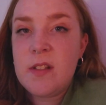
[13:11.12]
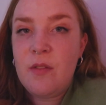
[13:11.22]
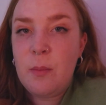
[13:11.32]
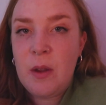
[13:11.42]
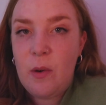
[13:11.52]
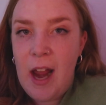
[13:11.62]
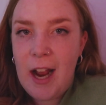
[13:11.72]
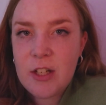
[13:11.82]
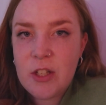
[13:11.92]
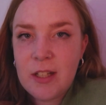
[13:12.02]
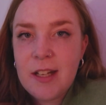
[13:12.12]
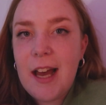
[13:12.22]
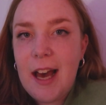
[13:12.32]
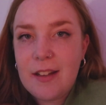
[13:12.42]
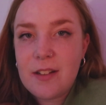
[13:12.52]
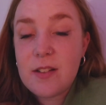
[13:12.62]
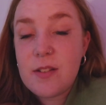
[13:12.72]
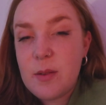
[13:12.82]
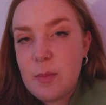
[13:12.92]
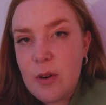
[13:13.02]
was giving me a reaction, and
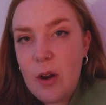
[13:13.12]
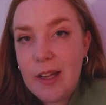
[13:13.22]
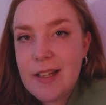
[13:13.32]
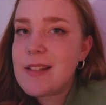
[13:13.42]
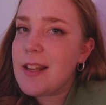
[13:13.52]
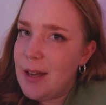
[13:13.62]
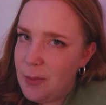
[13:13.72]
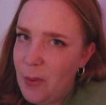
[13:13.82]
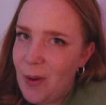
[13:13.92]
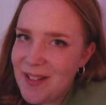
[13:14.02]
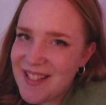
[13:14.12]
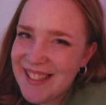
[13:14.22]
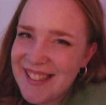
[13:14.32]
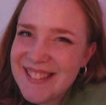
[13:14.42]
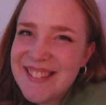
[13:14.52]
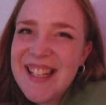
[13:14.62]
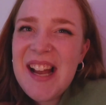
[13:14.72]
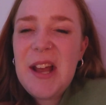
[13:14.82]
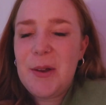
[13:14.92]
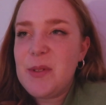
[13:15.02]
surprise, it was.
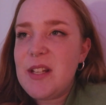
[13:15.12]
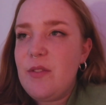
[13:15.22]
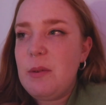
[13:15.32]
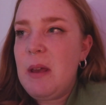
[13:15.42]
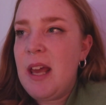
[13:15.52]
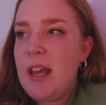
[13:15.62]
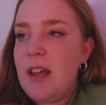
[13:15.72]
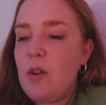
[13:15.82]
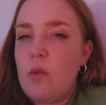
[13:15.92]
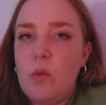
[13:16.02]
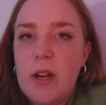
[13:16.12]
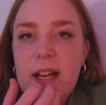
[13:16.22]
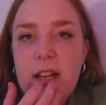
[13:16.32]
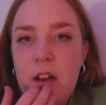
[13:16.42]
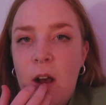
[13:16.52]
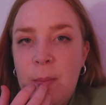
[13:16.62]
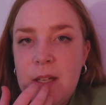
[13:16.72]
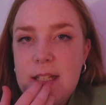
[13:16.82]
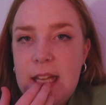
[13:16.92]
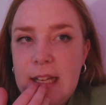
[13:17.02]
It was giving me really numb
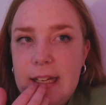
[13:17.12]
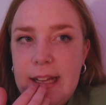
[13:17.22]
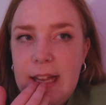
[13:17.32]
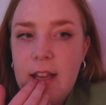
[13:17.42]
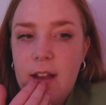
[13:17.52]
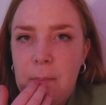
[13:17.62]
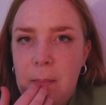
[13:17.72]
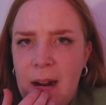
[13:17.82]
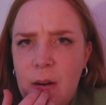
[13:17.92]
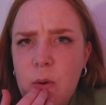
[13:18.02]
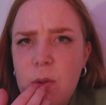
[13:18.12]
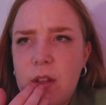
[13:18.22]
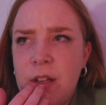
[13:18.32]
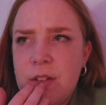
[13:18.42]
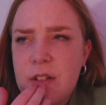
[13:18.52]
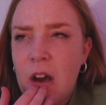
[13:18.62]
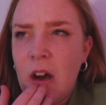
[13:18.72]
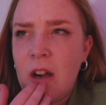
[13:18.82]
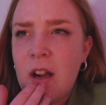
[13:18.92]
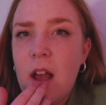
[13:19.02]
and tingly mouth and
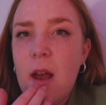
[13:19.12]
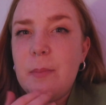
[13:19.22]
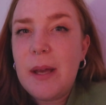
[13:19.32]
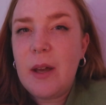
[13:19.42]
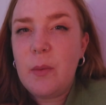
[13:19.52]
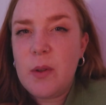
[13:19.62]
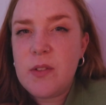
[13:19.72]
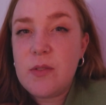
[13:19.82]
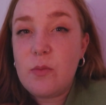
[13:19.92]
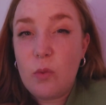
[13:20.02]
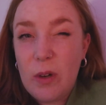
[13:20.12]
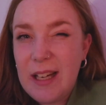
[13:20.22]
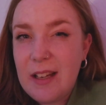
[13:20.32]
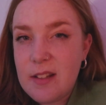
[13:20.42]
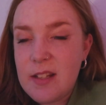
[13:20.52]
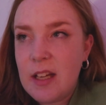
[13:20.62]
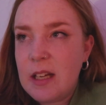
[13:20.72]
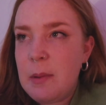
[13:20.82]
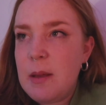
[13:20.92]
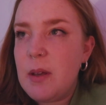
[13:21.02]
tongue, but it was really
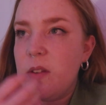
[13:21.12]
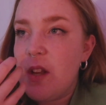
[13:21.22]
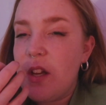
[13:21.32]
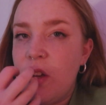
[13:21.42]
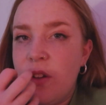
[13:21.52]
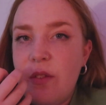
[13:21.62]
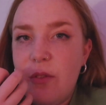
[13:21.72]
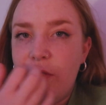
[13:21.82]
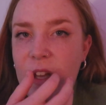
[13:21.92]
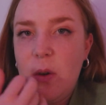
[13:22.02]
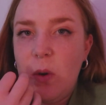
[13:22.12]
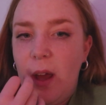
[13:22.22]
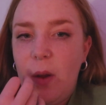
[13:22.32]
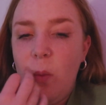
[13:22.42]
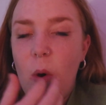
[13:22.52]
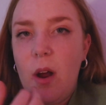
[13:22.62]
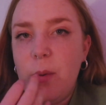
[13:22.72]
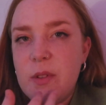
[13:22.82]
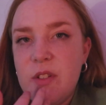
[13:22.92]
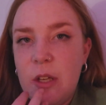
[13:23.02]
concerning me because I couldn't feel like what
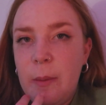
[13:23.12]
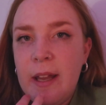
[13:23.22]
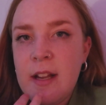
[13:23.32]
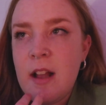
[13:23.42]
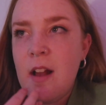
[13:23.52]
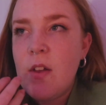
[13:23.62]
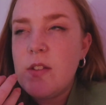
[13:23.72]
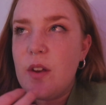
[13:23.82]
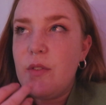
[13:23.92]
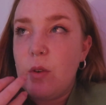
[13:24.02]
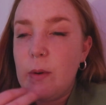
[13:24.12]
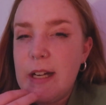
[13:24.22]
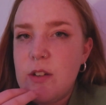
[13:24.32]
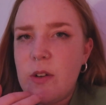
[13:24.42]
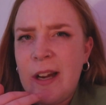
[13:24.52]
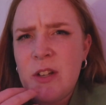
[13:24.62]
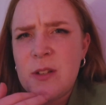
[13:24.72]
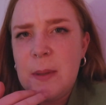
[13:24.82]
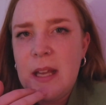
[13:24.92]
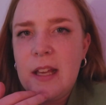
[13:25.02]
I was doing, so it felt really
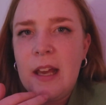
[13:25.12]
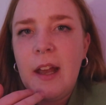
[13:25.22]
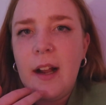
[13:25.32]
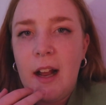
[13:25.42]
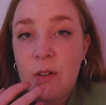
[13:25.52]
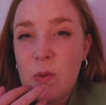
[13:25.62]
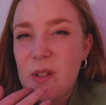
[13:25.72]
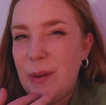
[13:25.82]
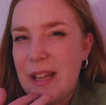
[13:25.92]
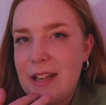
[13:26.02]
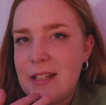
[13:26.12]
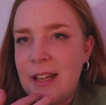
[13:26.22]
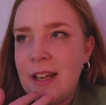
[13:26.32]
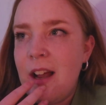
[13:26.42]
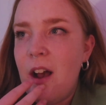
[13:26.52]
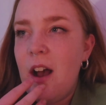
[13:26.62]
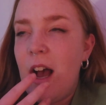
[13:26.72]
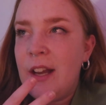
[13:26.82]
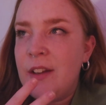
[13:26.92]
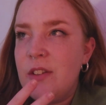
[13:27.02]
strange speaking and also eating,
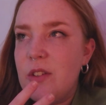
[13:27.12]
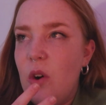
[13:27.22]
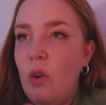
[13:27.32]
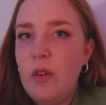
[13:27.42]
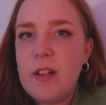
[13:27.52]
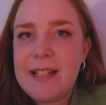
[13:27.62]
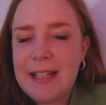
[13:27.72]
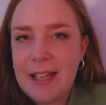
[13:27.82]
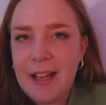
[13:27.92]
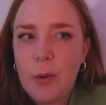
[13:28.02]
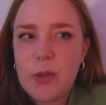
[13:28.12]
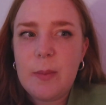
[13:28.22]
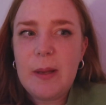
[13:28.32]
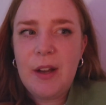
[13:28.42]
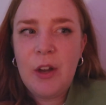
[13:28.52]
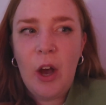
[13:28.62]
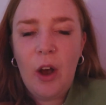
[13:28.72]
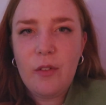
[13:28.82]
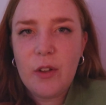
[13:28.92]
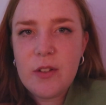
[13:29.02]
and obviously I was a bit
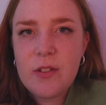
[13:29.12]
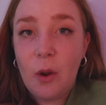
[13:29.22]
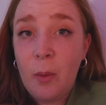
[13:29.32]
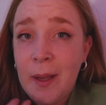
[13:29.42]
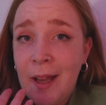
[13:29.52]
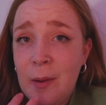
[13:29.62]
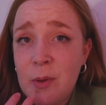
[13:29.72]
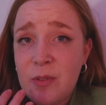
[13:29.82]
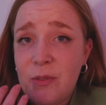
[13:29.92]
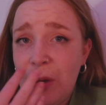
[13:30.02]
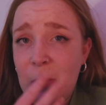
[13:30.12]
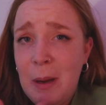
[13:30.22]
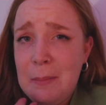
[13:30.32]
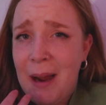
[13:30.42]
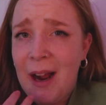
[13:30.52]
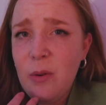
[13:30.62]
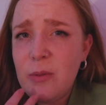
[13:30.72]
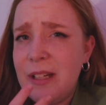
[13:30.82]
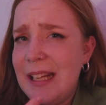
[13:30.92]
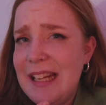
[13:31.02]
nervous not being able to feel my
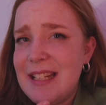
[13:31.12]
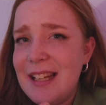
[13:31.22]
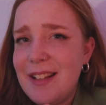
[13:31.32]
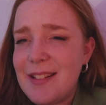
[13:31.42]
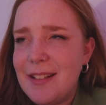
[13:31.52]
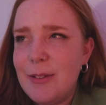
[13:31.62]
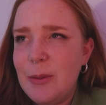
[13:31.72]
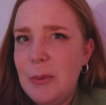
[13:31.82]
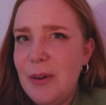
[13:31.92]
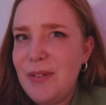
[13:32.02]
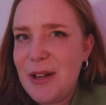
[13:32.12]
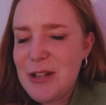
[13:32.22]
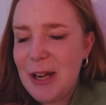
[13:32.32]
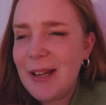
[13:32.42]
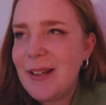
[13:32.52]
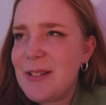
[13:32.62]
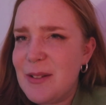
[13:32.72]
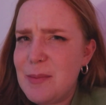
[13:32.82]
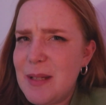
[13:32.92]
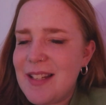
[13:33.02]
mouth and eating because I thought, what if I choke?
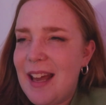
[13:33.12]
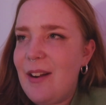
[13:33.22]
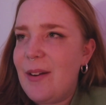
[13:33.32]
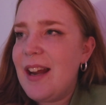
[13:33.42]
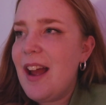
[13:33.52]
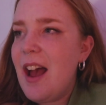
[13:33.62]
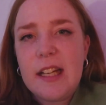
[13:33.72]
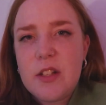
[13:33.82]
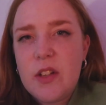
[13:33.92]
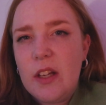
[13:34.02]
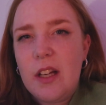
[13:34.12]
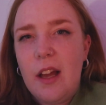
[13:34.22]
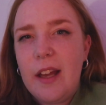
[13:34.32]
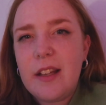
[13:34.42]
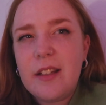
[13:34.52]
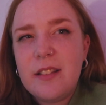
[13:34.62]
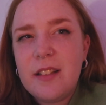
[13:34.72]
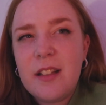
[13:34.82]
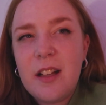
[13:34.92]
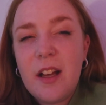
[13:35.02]
So it's a bit scary, and it took like
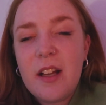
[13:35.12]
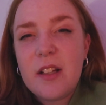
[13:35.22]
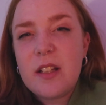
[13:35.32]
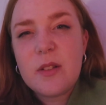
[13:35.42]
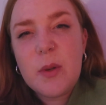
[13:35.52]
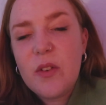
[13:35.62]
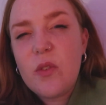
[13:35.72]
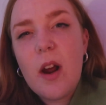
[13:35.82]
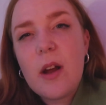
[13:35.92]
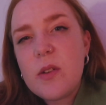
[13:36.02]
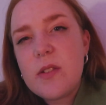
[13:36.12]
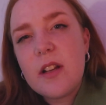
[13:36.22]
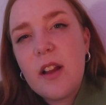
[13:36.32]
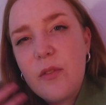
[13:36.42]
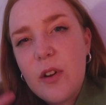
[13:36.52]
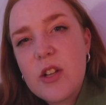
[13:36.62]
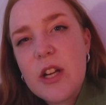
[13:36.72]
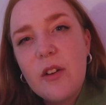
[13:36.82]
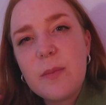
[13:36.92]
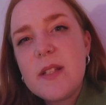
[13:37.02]
24 hours to like
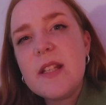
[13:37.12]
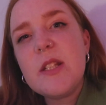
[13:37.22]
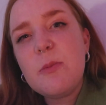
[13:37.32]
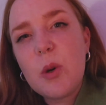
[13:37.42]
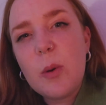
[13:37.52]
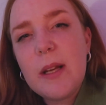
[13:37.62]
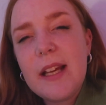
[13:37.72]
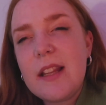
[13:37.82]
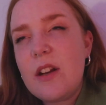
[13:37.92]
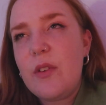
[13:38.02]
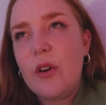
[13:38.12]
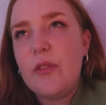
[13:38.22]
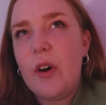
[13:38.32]
flush out my system properly, and then I felt